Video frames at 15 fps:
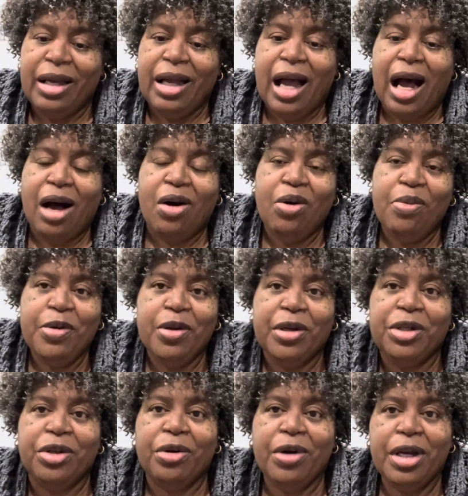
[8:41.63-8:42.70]
I hope you're
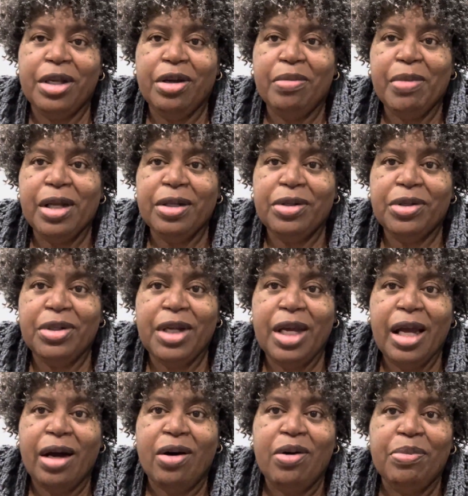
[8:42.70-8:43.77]
enjoying your Mother's Day.
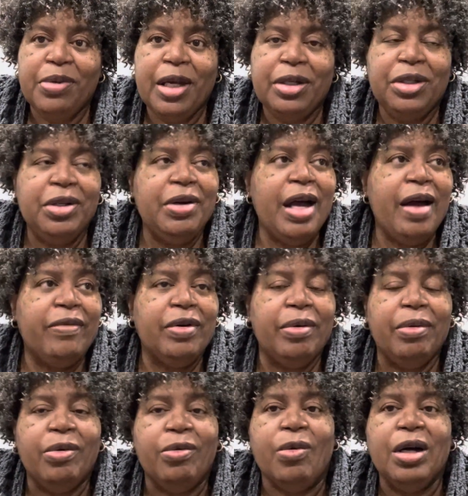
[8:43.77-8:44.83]
I hope that you have a
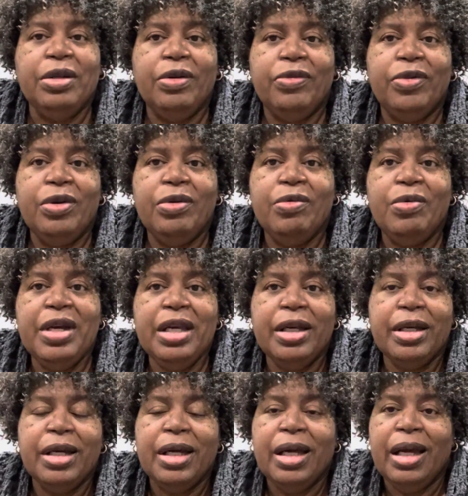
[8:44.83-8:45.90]
wonderful
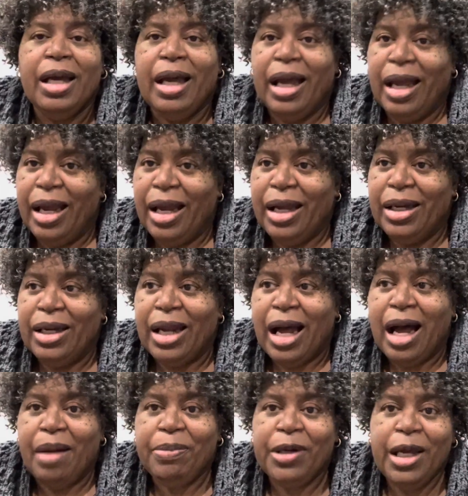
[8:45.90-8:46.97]
week. And
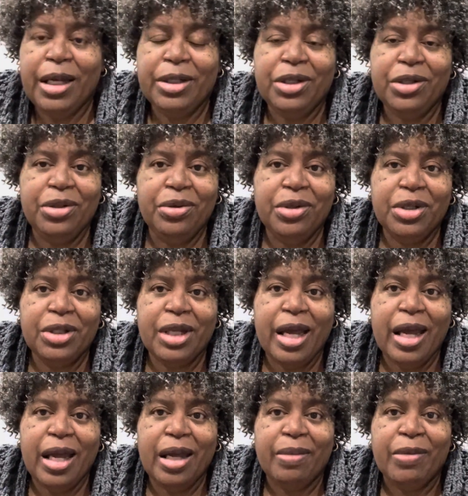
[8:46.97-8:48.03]
I plan to do the
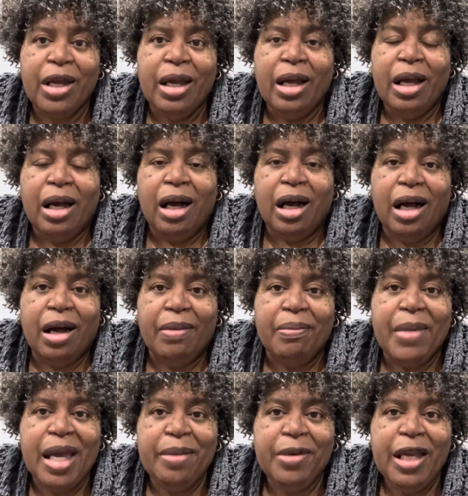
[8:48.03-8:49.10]
same.
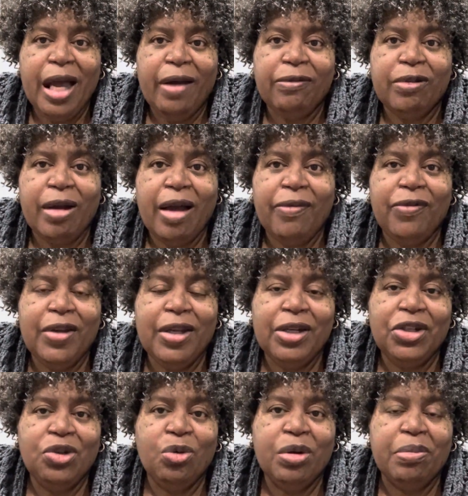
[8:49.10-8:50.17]
Maybe after I
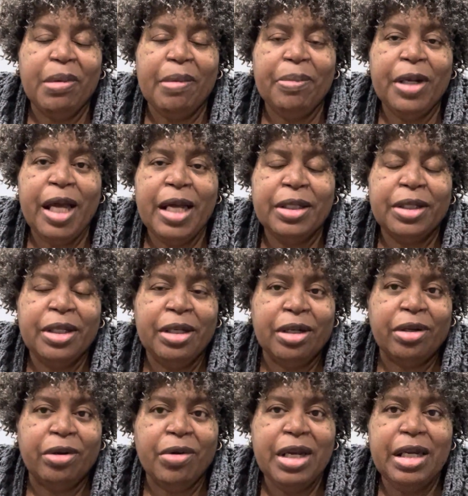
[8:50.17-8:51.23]
finish with my plants in the
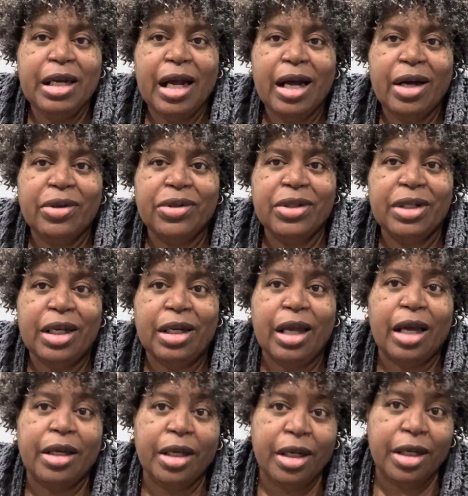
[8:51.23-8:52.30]
greenhouse and I
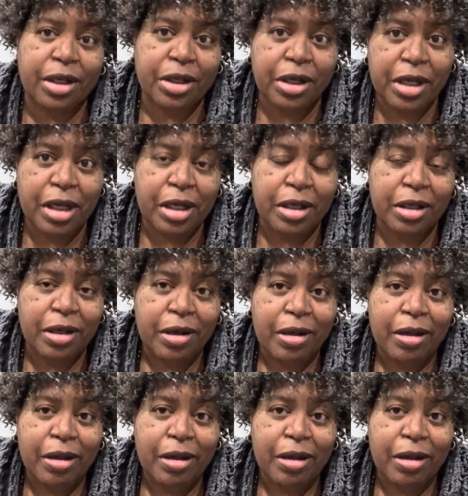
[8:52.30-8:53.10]
get it clean,